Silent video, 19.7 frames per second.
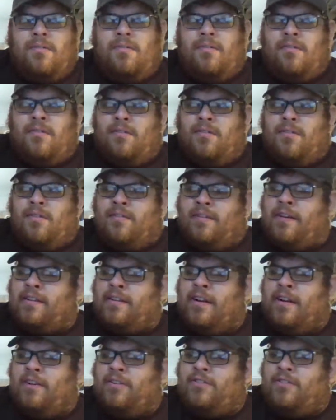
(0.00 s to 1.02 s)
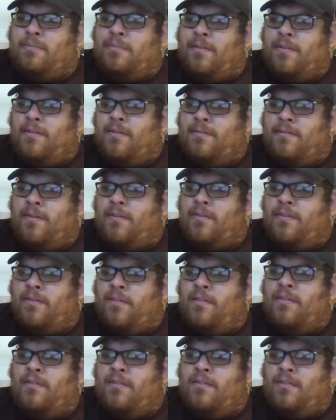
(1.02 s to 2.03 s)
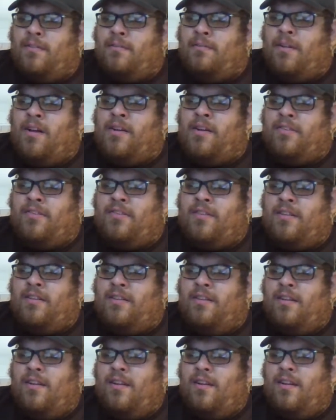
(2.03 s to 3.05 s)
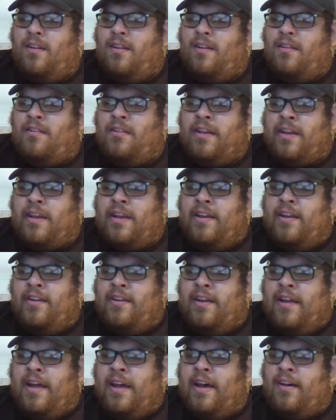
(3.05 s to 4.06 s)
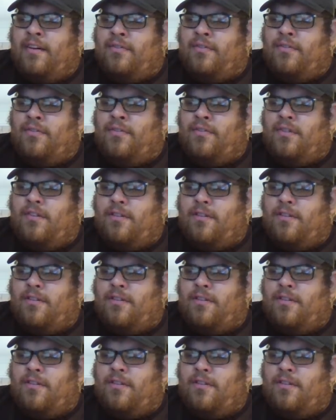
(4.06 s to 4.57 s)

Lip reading: the technology's been here for at least the last decade and a half.